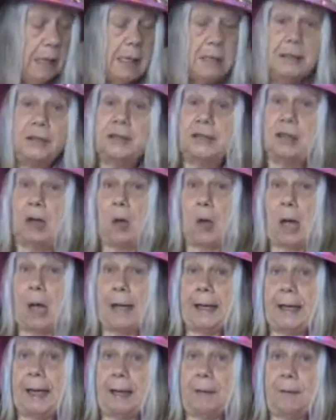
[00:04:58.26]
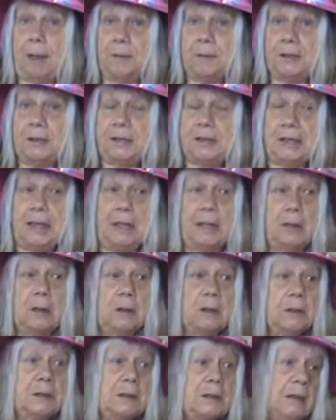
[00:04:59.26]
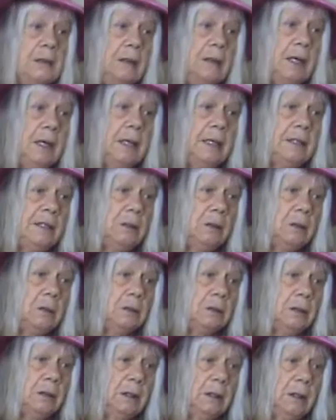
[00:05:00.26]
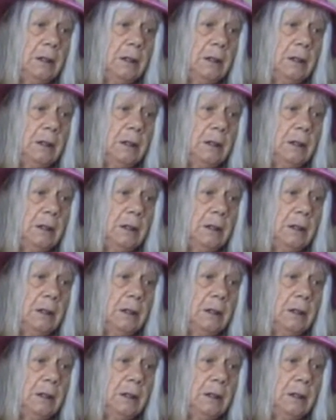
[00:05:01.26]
So I came upstairs and I told